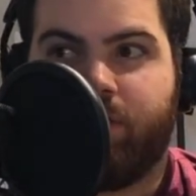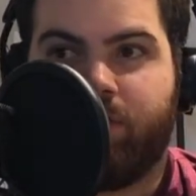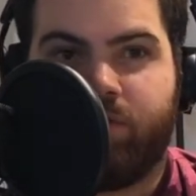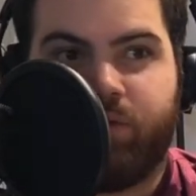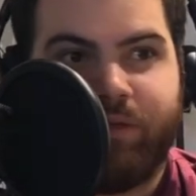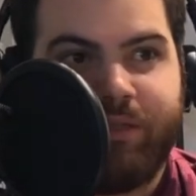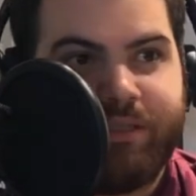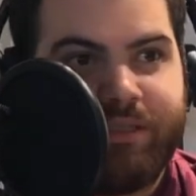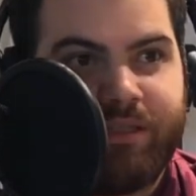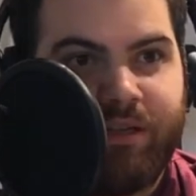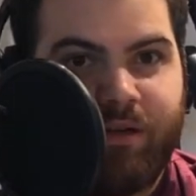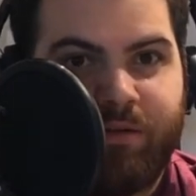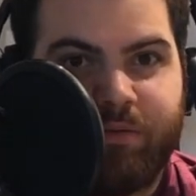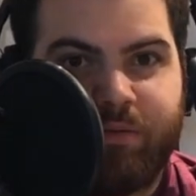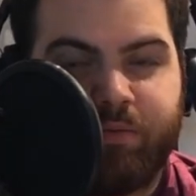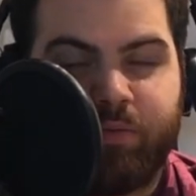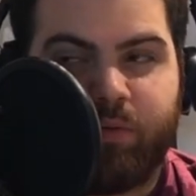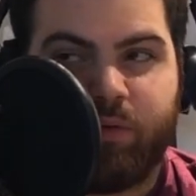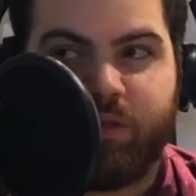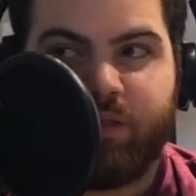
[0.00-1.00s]

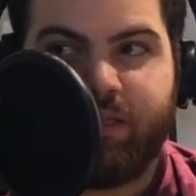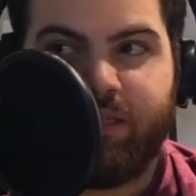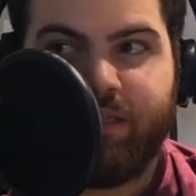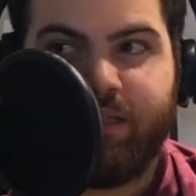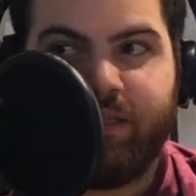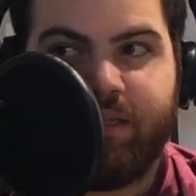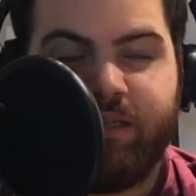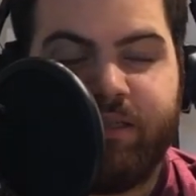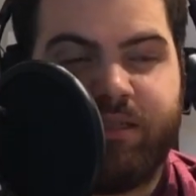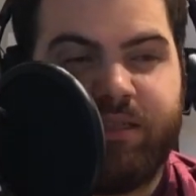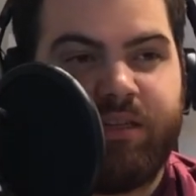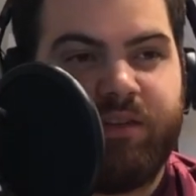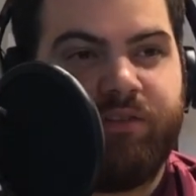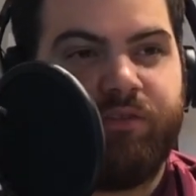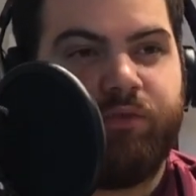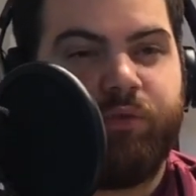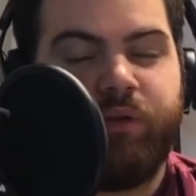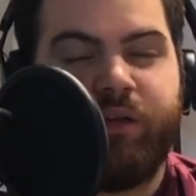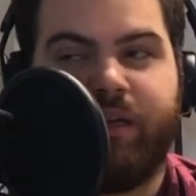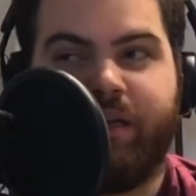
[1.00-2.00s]
Kristaps Porzingis, and
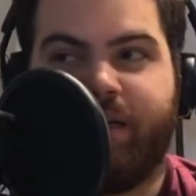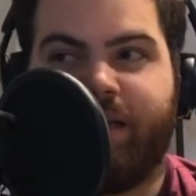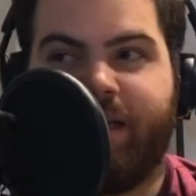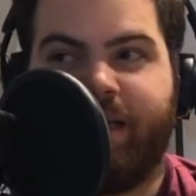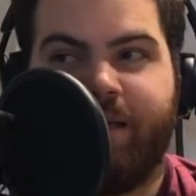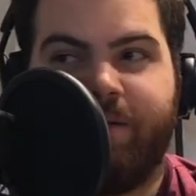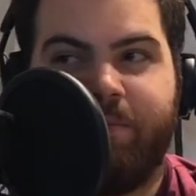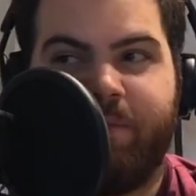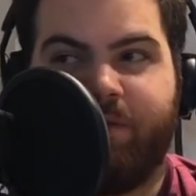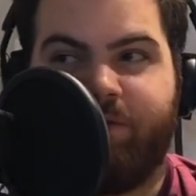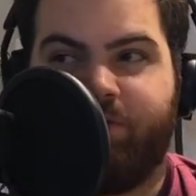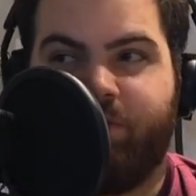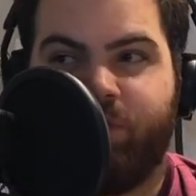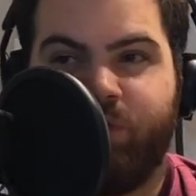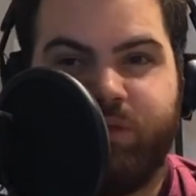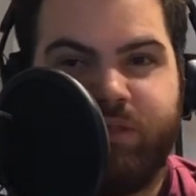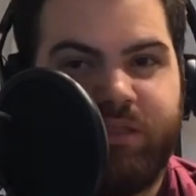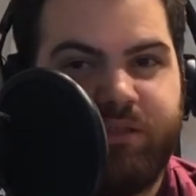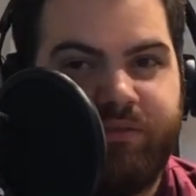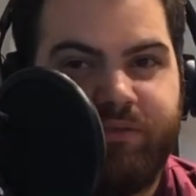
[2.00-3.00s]
if we get him and
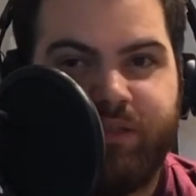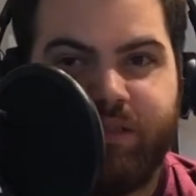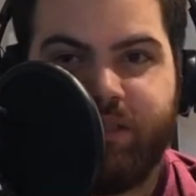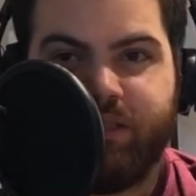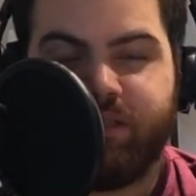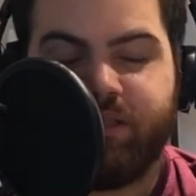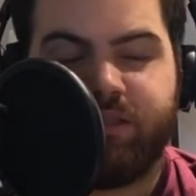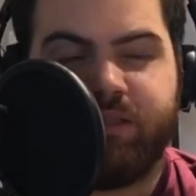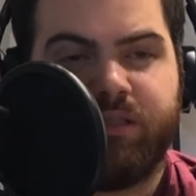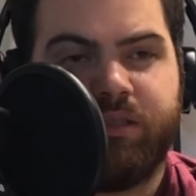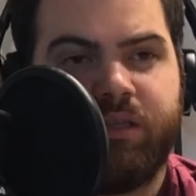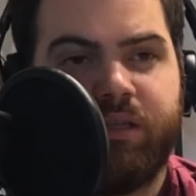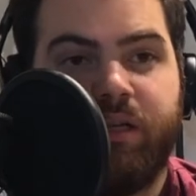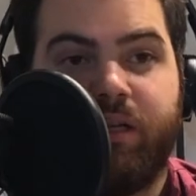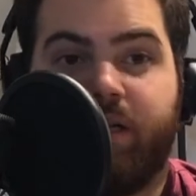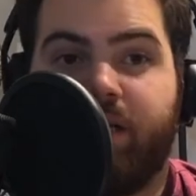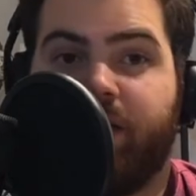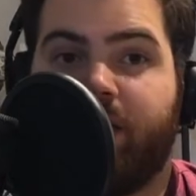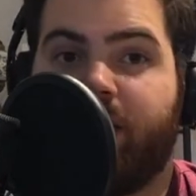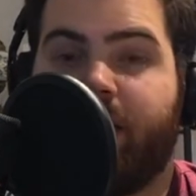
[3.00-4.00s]
Vucevic,
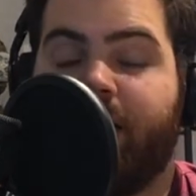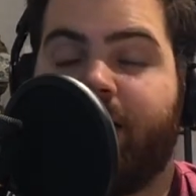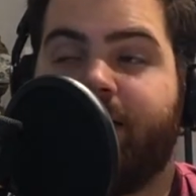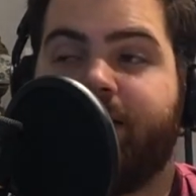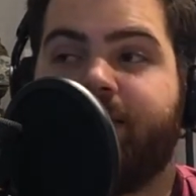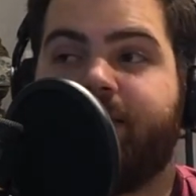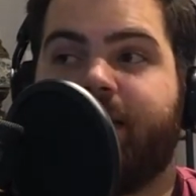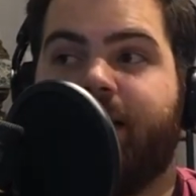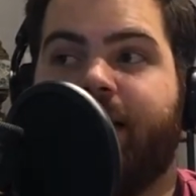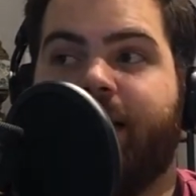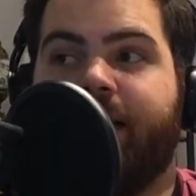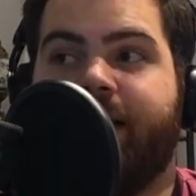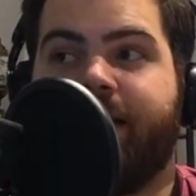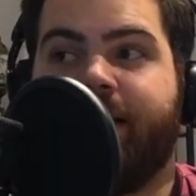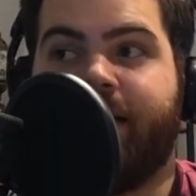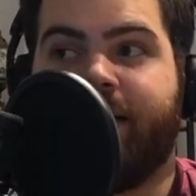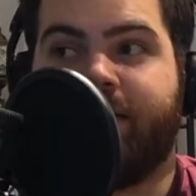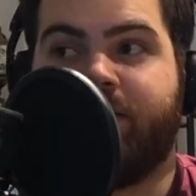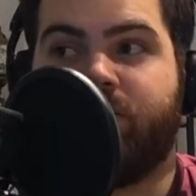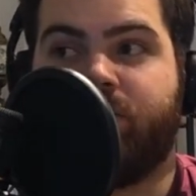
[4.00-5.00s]
that is a
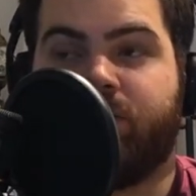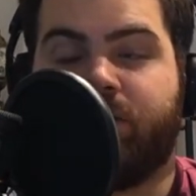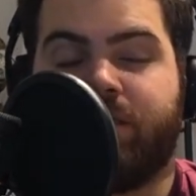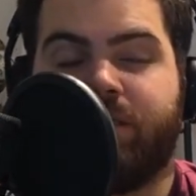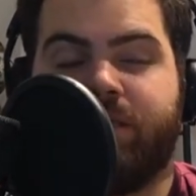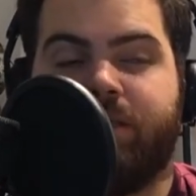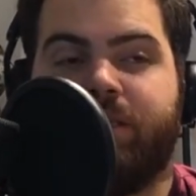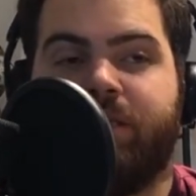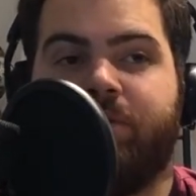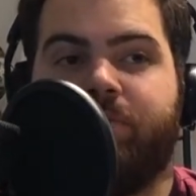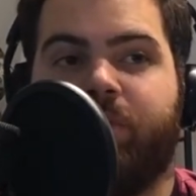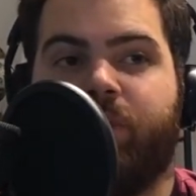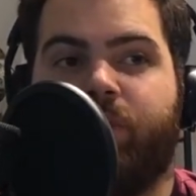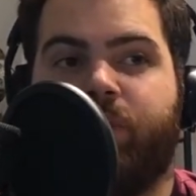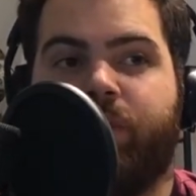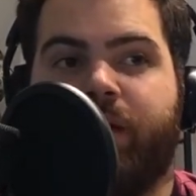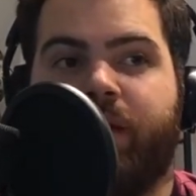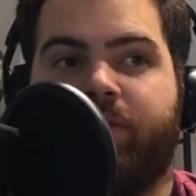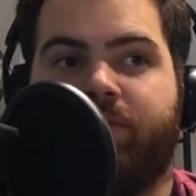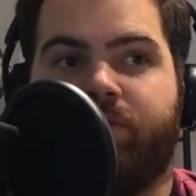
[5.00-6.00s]
nice looking team,
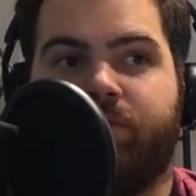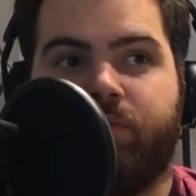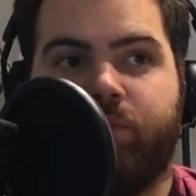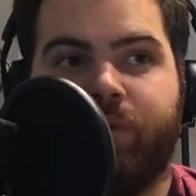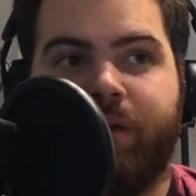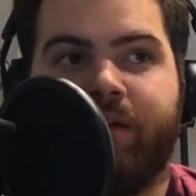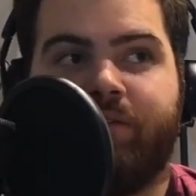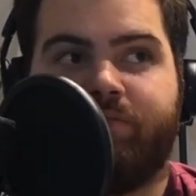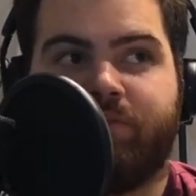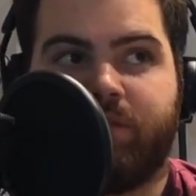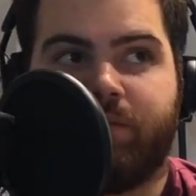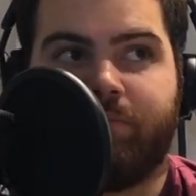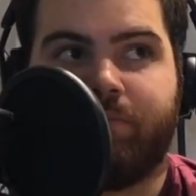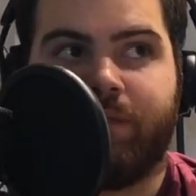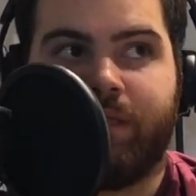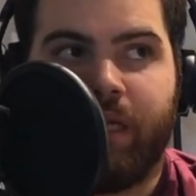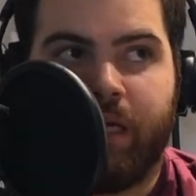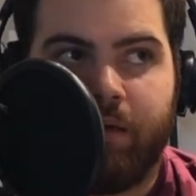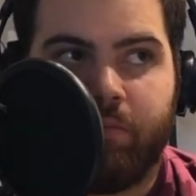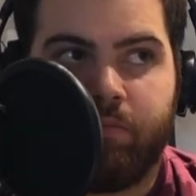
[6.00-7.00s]
and we have
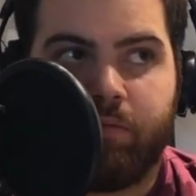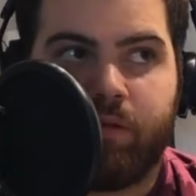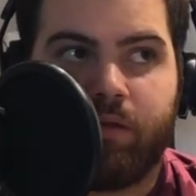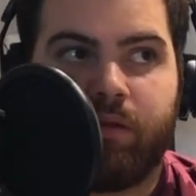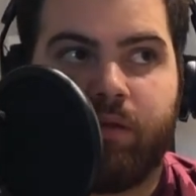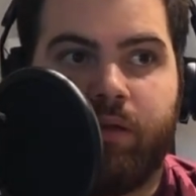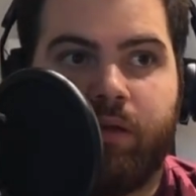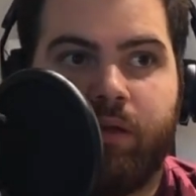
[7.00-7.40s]
some depth.